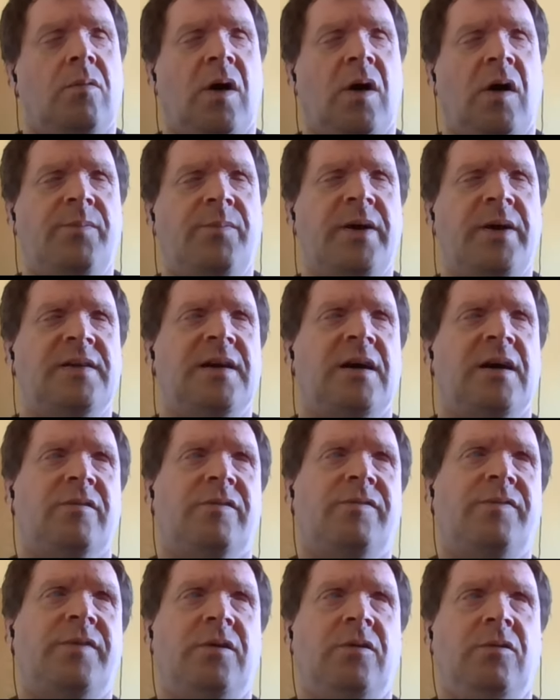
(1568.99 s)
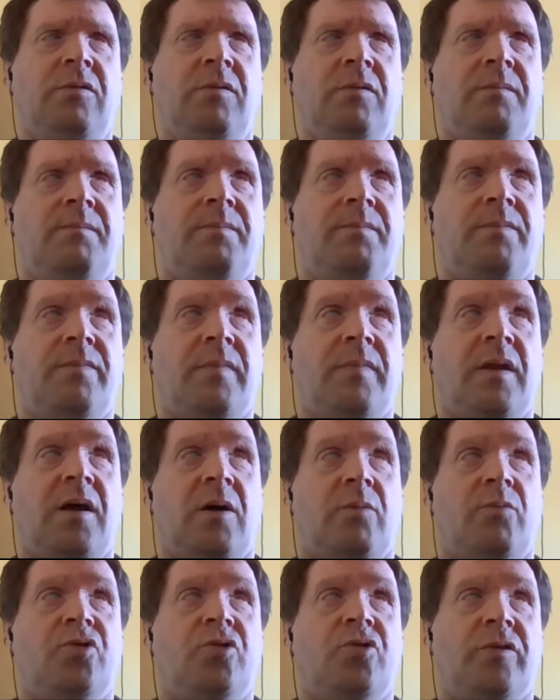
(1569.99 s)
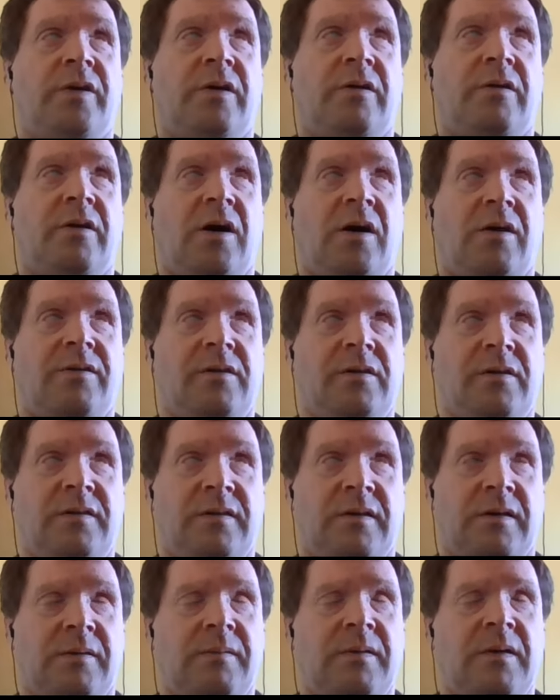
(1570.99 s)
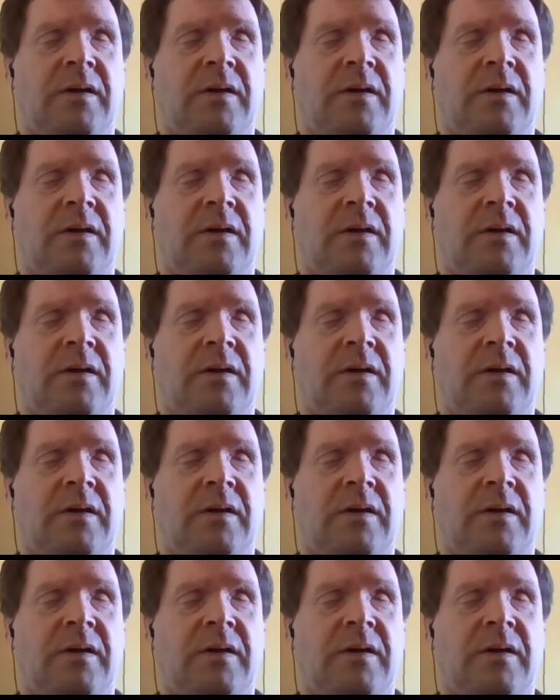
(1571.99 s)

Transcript: I've picked out a few. I'm sure there are others.